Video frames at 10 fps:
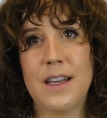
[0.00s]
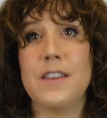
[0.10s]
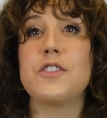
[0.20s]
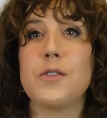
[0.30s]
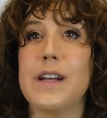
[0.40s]

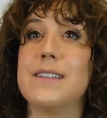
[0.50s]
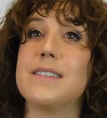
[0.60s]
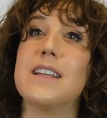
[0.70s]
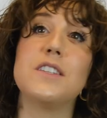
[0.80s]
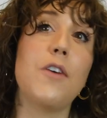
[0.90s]
This creates a
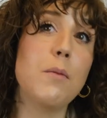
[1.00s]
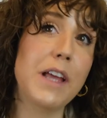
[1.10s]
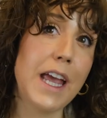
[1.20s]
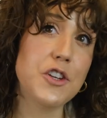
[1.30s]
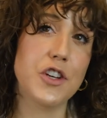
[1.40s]
sense of
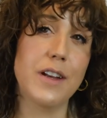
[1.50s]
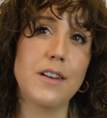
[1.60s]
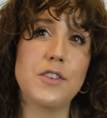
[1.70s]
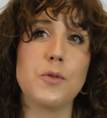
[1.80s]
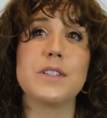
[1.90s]
obligation
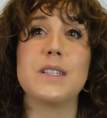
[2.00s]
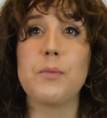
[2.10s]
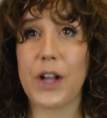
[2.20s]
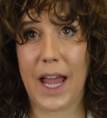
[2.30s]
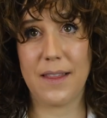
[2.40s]
to
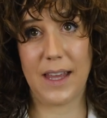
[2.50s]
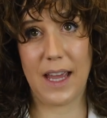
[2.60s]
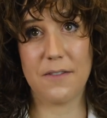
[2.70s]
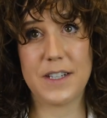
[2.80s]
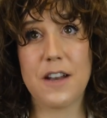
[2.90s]
reciprocate the
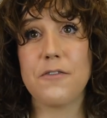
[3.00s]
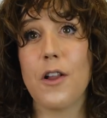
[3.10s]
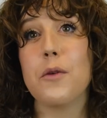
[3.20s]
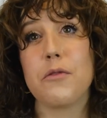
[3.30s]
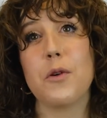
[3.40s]
gift and
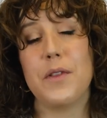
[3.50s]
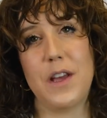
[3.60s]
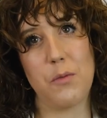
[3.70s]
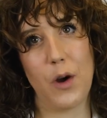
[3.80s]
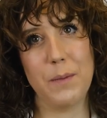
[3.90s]
follow through with
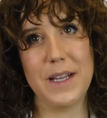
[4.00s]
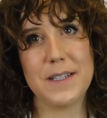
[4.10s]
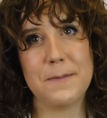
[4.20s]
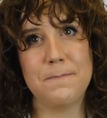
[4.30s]
the appointment.